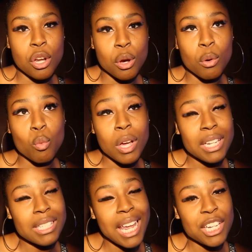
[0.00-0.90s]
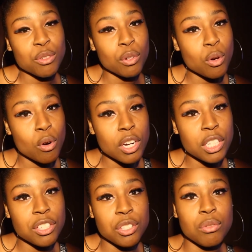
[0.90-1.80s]
know what it's like to record
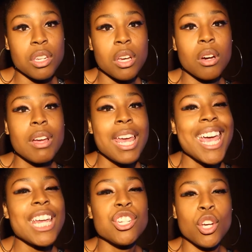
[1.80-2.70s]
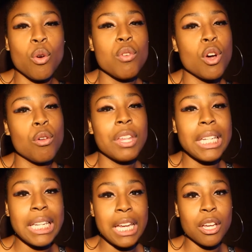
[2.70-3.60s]
in the studio and don't know
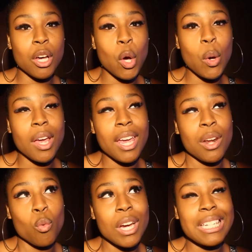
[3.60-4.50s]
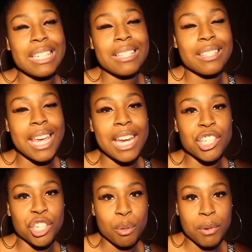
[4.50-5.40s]
the lingo and what to say
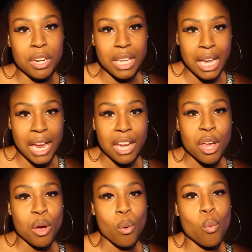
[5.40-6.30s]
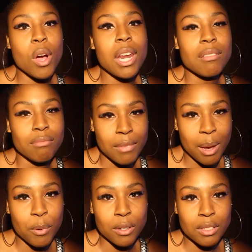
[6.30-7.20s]
to communicate what
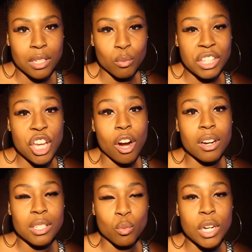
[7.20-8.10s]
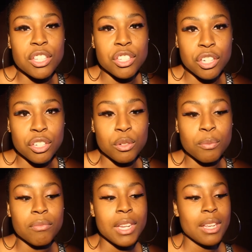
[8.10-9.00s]
the artist wants to
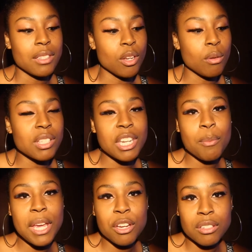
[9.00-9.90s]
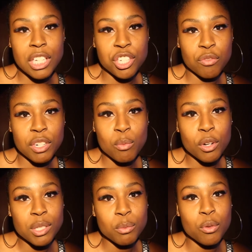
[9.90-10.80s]
do. So it's going to make your session run
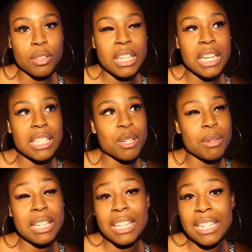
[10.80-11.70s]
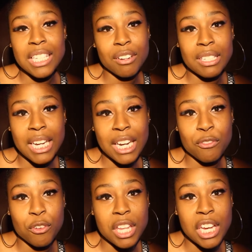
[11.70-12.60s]
more smoothly. It's going to be less
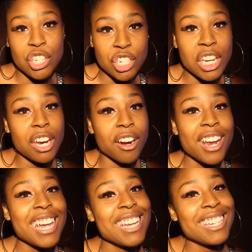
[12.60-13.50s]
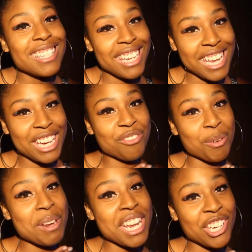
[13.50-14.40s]
irritating for the engineer. Take it
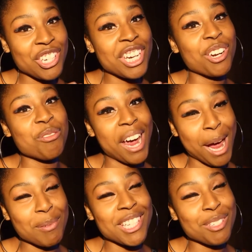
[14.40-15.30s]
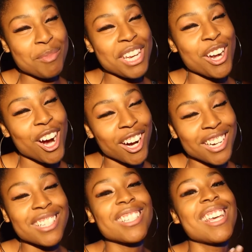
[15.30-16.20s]
from an engineer who happens to be an
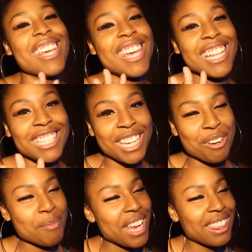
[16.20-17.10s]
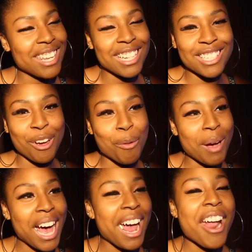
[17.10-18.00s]
artist. It's going to make things go
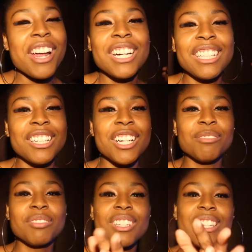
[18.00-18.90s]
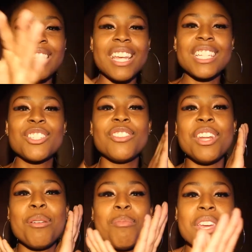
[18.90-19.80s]
by. Look, it's
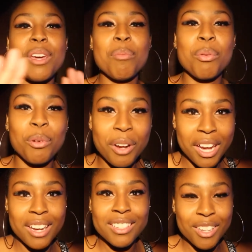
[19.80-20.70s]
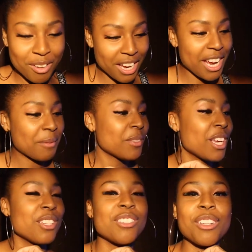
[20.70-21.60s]
finna be a breeze, okay?
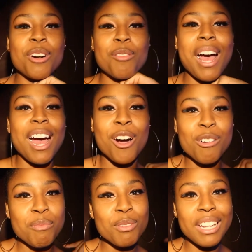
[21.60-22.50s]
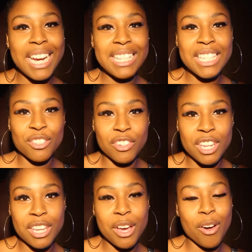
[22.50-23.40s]
So I hope you liked this
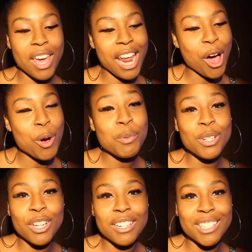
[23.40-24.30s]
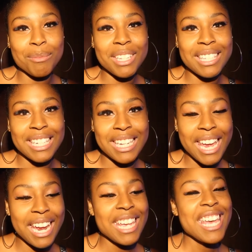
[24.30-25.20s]
video and I hope you learned something
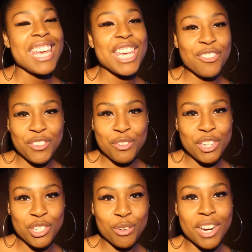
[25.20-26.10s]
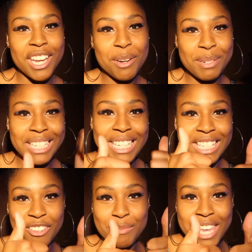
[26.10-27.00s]
today. If you enjoyed it,
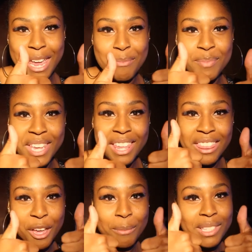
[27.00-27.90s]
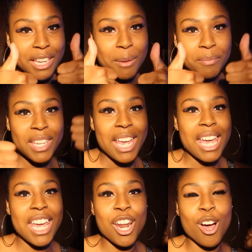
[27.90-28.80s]
please give me a big thumbs up,
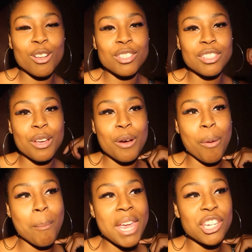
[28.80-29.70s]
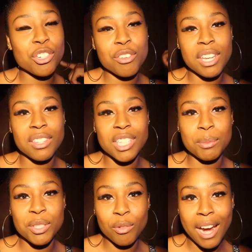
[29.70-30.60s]
and also make sure you hit the
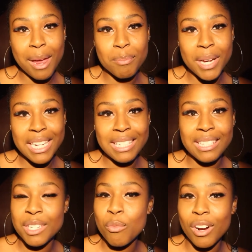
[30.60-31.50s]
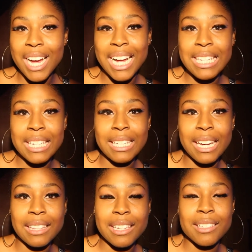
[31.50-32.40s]
subscribe button to see more content
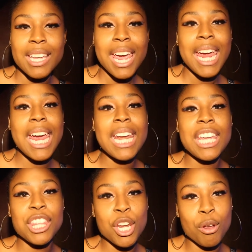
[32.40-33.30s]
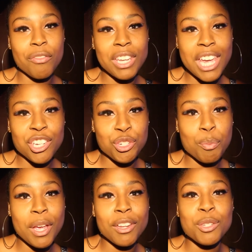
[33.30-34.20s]
like this, and hit the
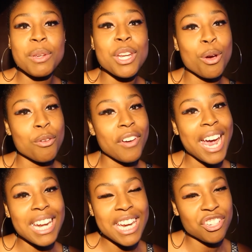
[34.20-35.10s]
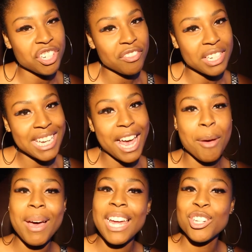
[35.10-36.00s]
notification bell to be notified each and every
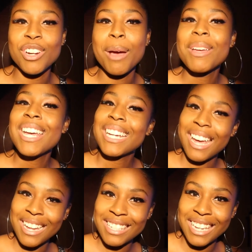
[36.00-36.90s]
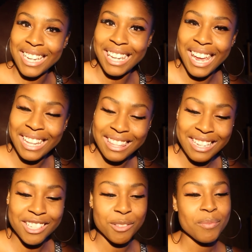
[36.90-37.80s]
time I drop content like
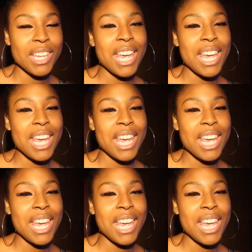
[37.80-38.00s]
this.